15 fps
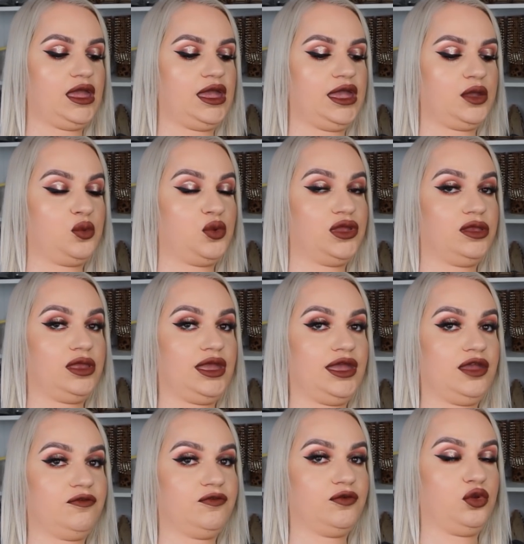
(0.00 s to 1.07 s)
I will
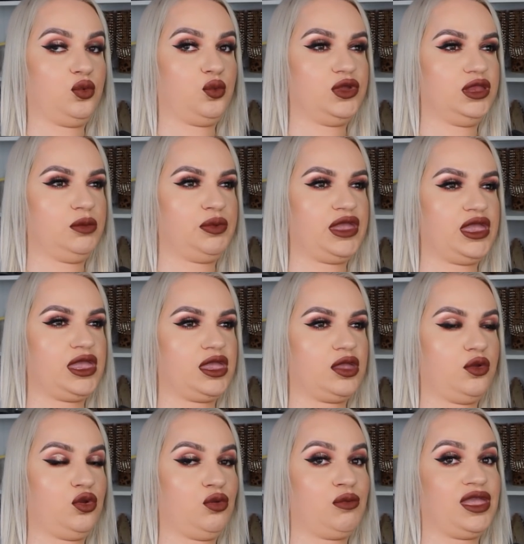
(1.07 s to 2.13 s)
have, or will be,
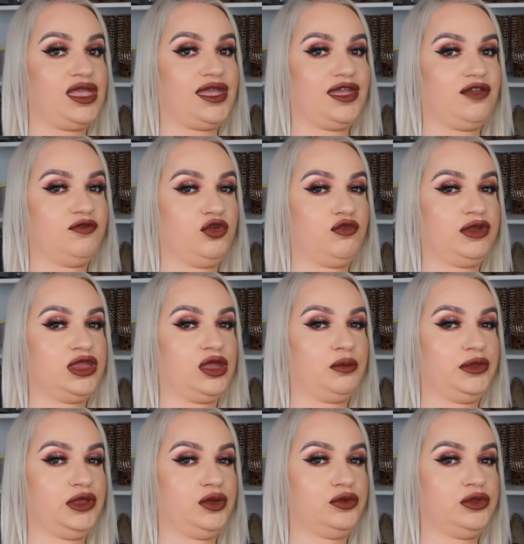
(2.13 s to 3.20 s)
or may have already
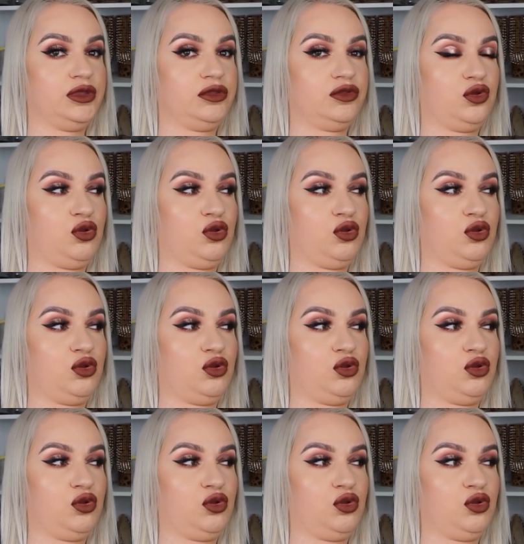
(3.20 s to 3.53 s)
uploaded,